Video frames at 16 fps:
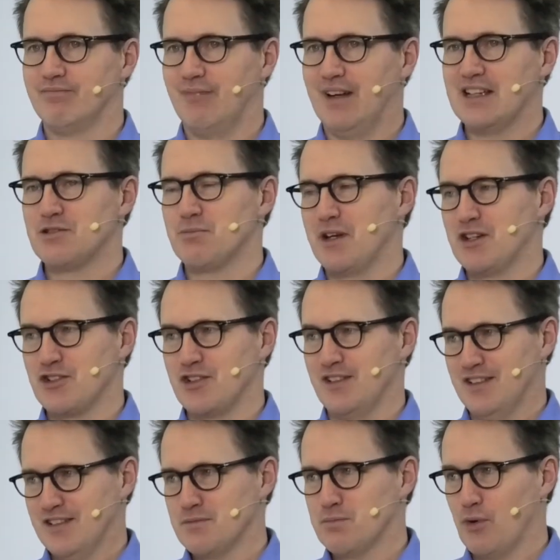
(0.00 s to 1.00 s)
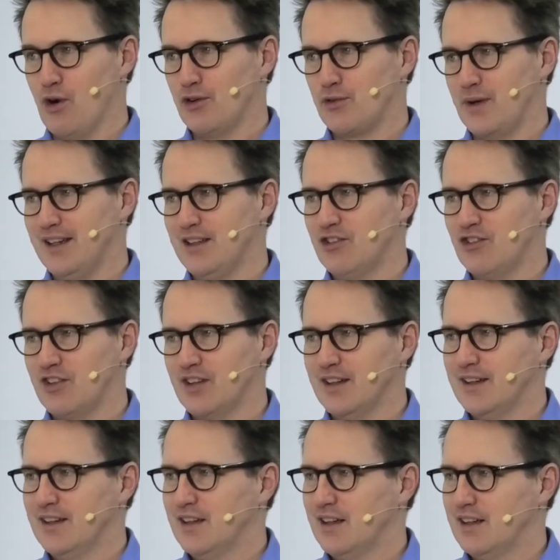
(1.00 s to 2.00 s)
as you mentioned, it's a broad range.
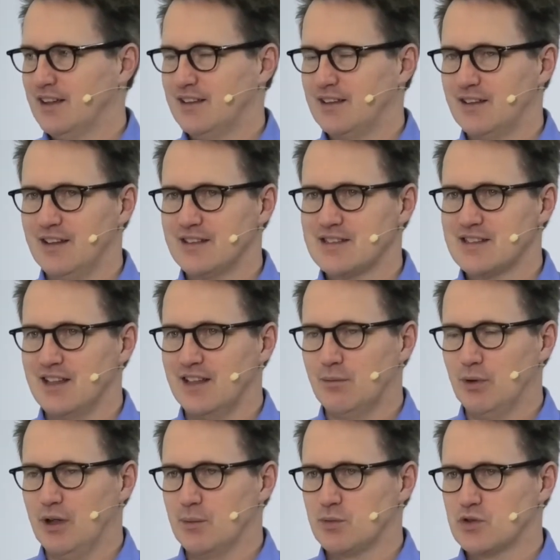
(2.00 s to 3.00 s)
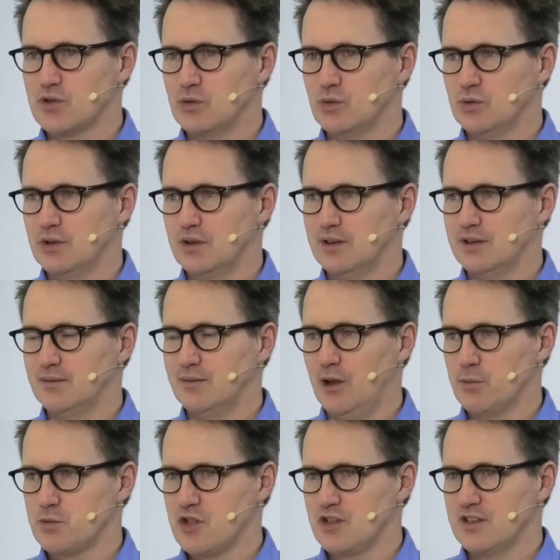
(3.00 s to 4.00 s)
Let's take perhaps two
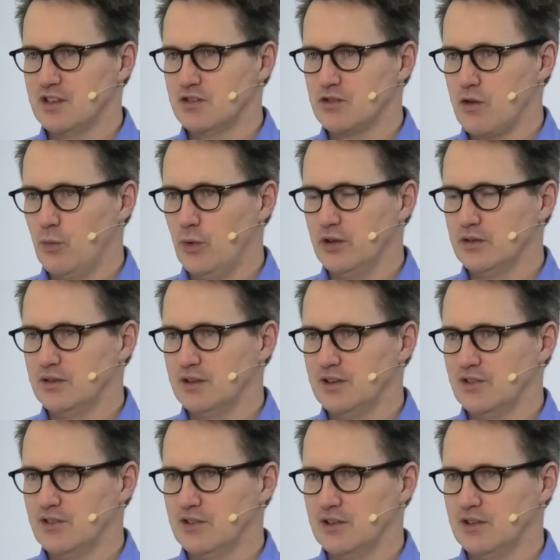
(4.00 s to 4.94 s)
options out. The one is